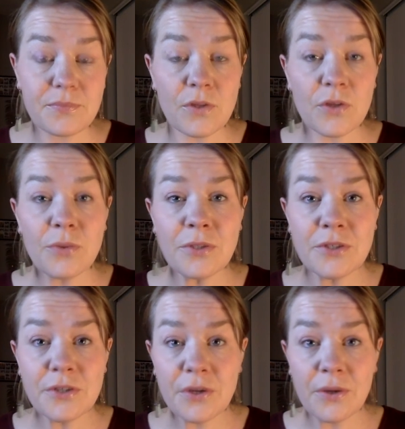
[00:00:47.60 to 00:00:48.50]
You want
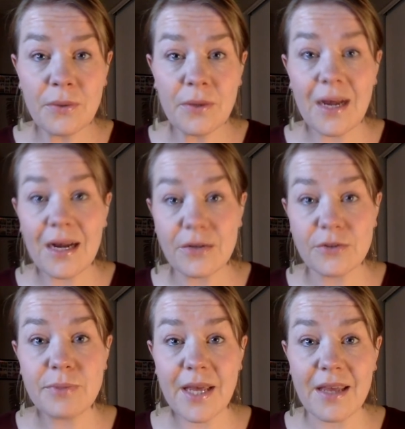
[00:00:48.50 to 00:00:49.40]
to know how
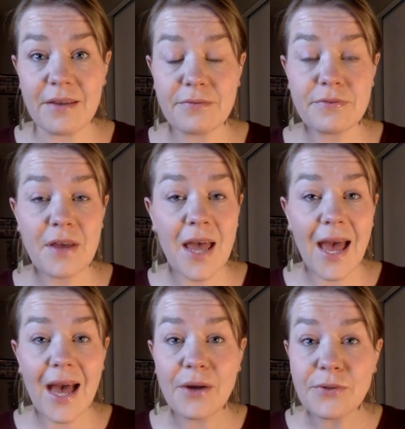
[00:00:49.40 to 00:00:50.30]
to behave,
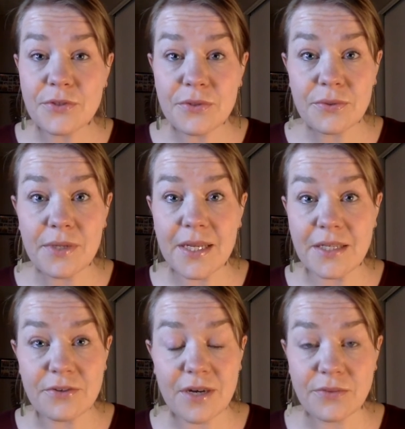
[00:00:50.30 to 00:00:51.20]
how to
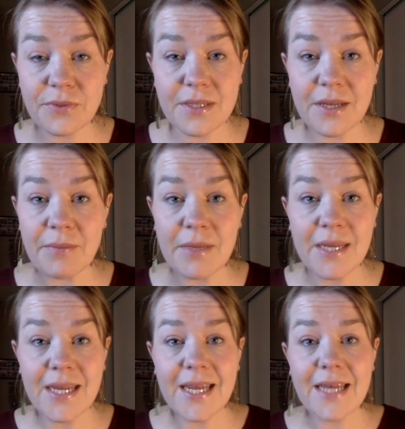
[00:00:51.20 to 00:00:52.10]
interact with them.
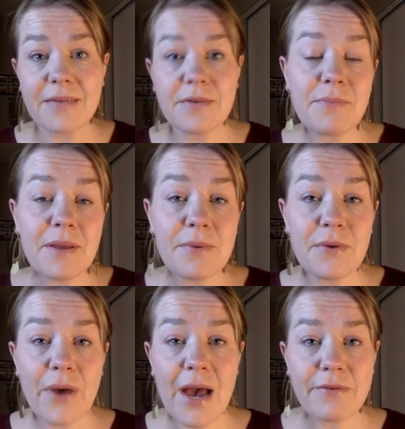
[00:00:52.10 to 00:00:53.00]
And maybe
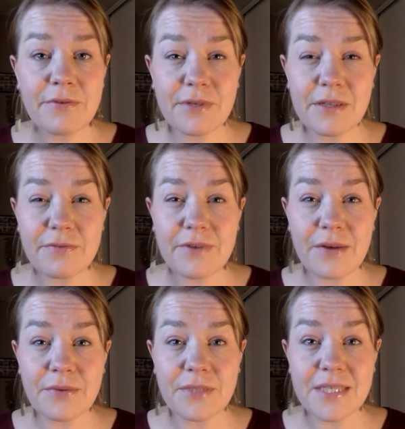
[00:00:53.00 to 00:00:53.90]
you haven't really
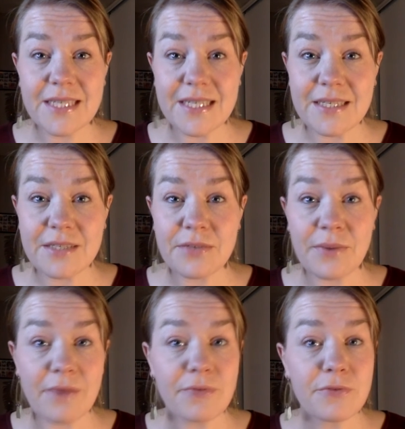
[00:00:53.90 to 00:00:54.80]
found keys. You
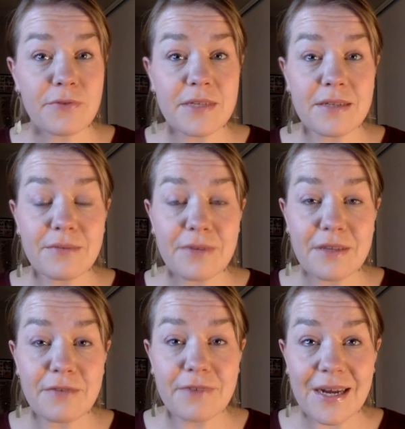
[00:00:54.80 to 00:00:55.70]
haven't
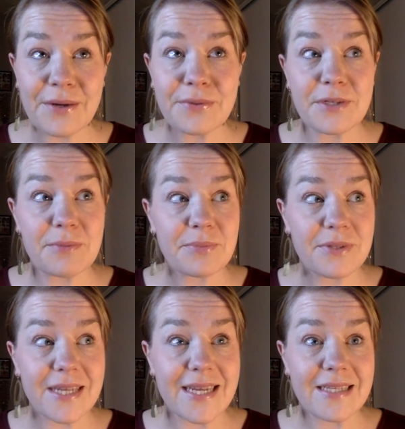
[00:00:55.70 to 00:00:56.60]
really found a
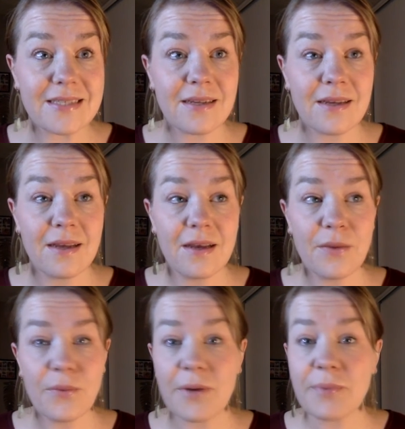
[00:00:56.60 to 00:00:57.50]
place
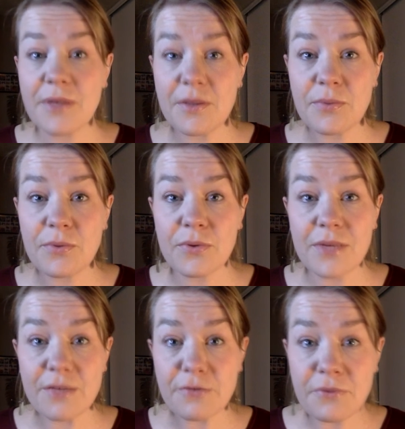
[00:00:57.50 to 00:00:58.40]
where people
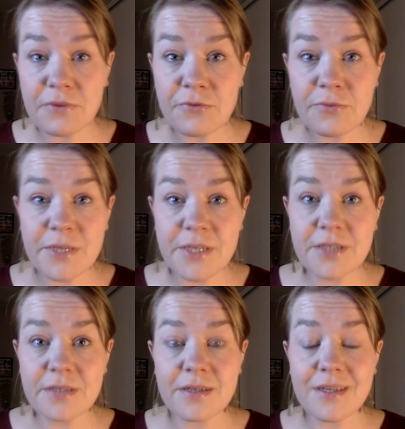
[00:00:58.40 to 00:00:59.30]
give you
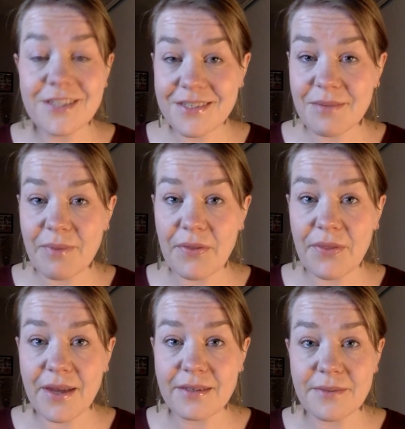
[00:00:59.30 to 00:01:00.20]
information just about
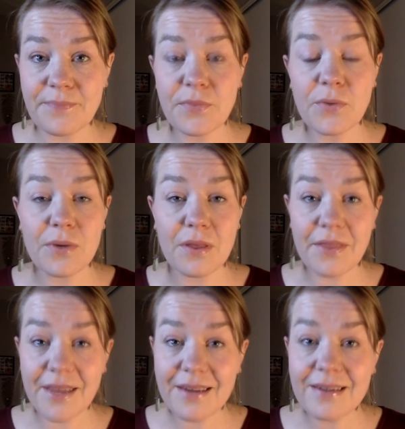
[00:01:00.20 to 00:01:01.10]
that. Well,
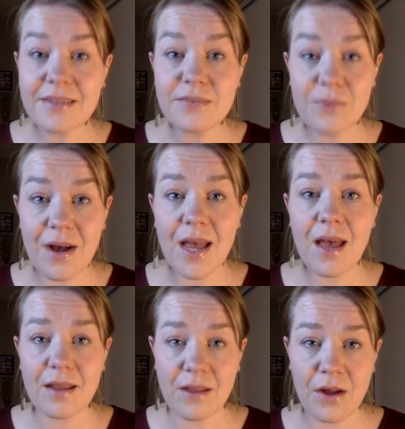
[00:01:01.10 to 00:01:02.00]
that is why
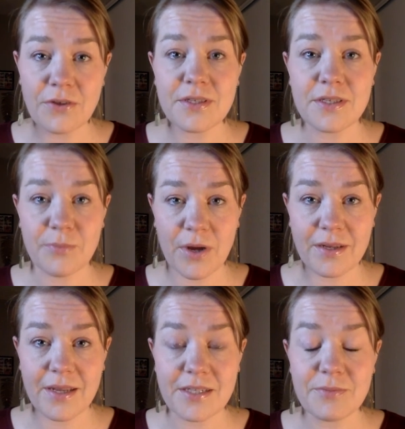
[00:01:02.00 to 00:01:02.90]
I launched this
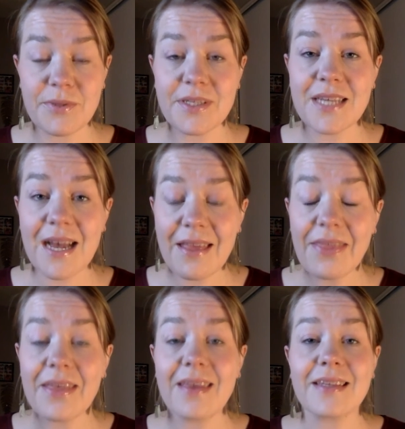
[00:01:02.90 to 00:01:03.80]
podcast, because I think